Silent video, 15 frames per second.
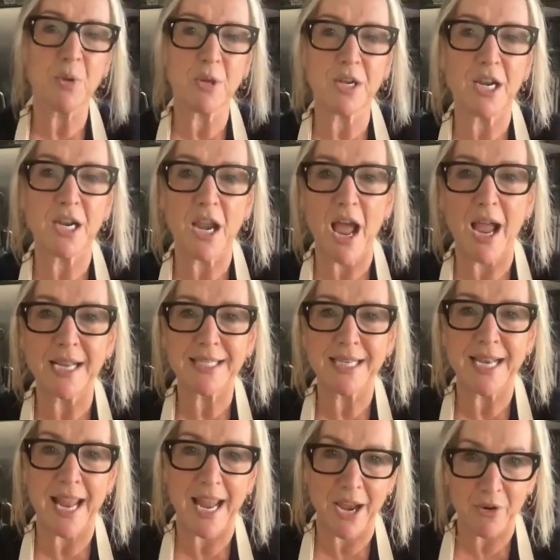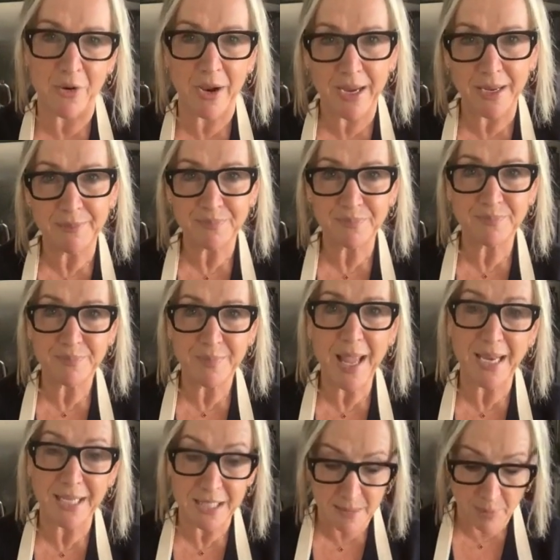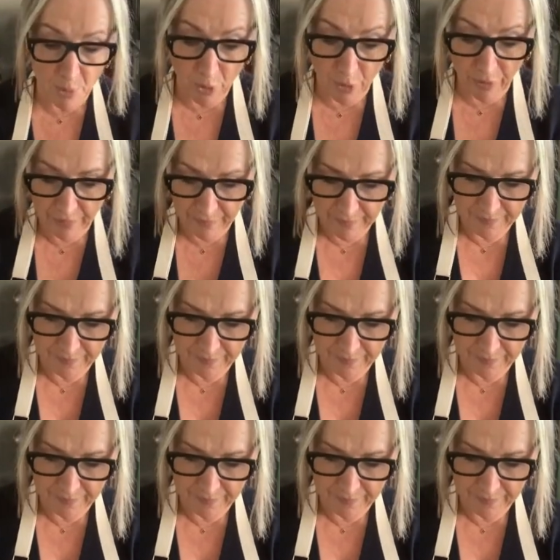Want it light and airy and smooth.